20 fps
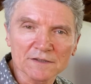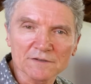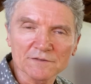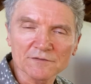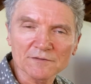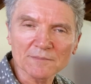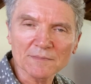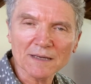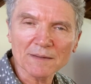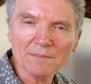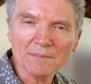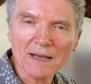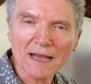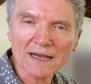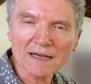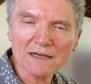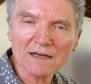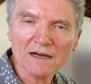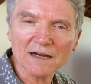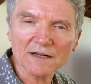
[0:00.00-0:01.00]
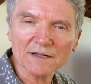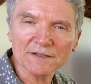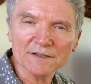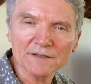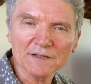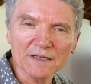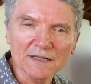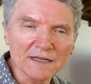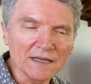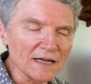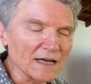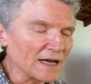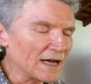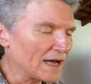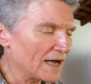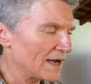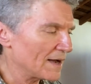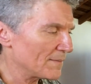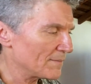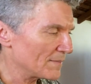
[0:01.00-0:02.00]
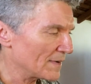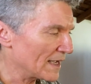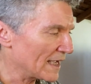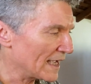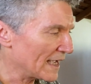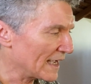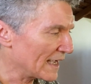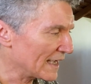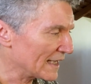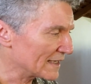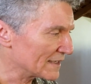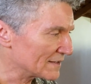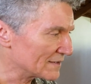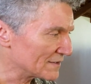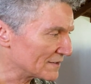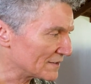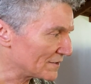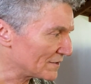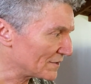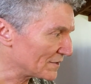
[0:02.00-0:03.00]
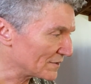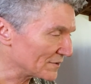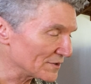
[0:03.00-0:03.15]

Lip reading: my back garden. Or